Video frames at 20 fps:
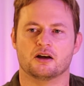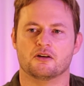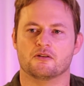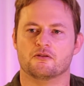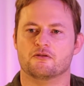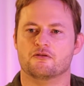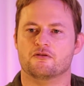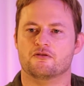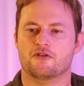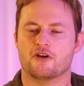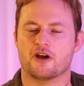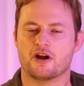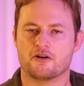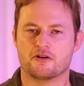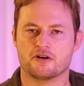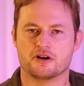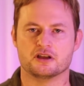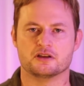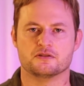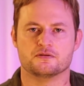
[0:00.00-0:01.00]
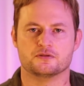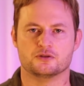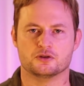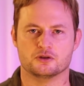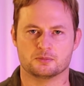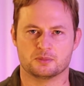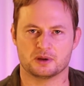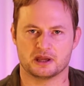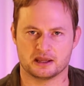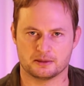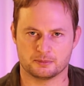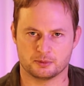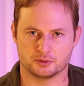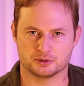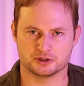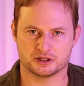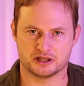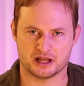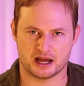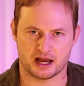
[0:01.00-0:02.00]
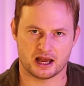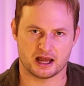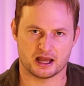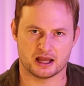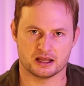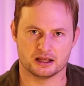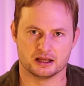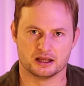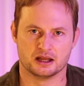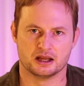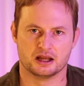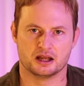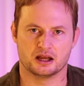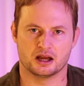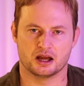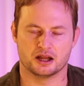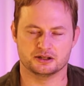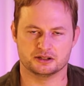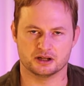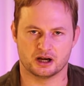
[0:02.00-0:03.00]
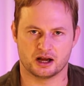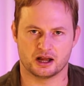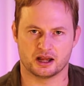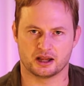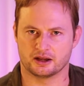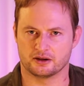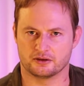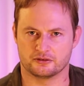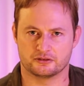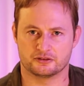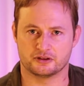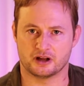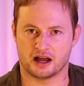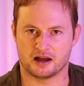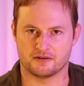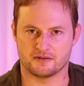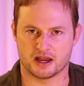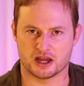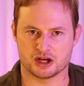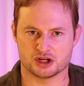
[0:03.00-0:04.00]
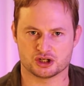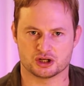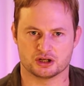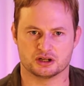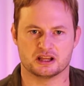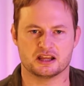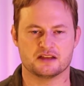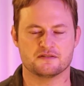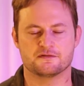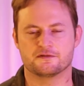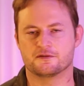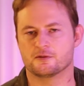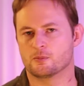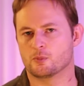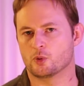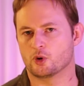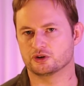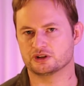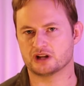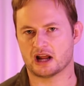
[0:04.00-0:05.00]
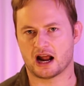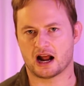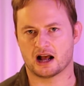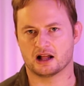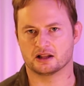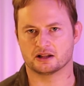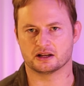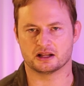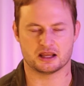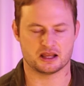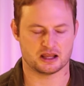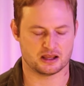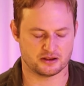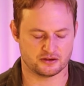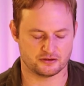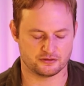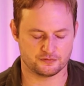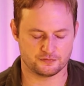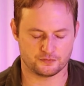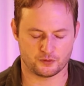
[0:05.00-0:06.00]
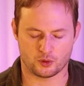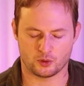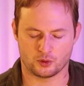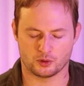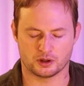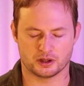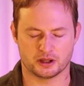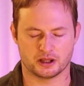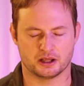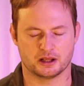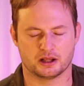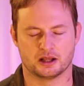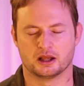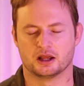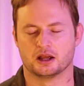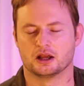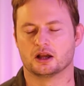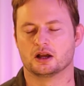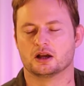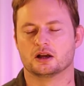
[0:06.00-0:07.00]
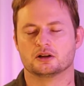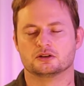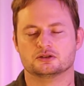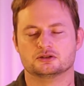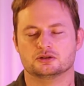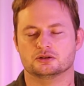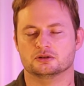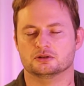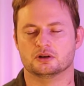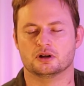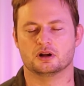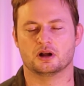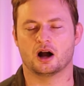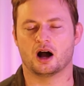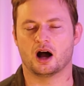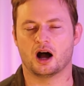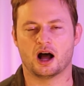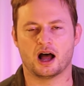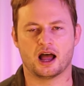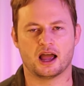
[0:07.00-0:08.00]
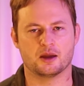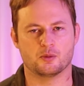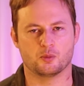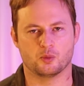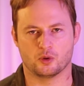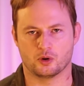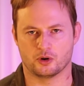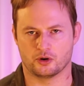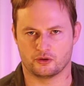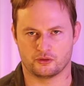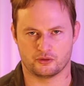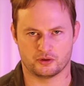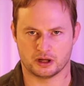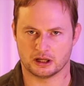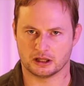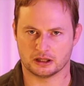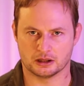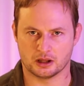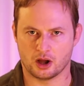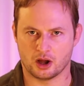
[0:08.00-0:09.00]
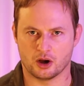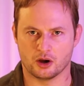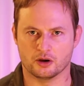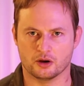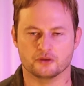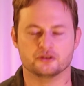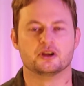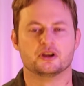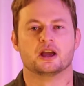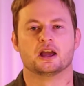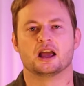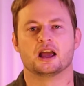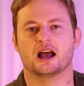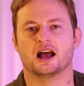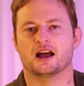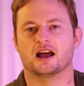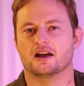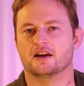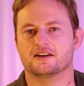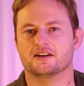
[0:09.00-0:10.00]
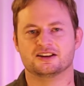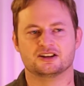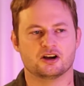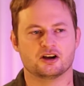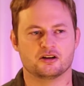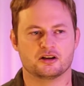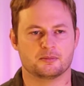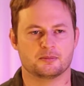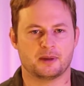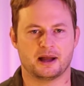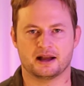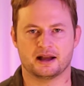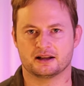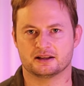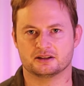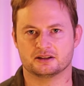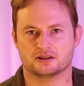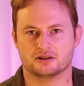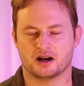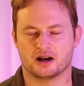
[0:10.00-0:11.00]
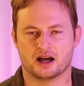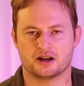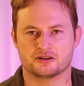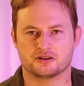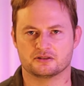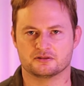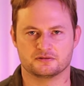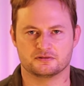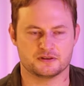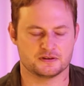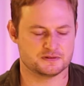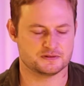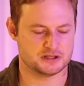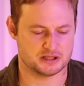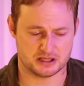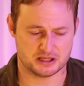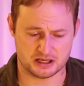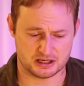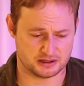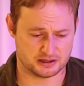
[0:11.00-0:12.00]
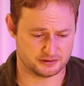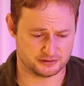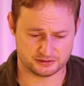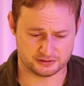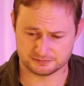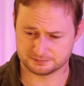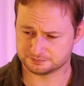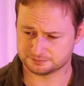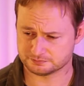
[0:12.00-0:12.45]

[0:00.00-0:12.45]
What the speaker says: very few people today are dying of starvation. Infant mortality is falling to eye-watering lows. And going back, 150 years,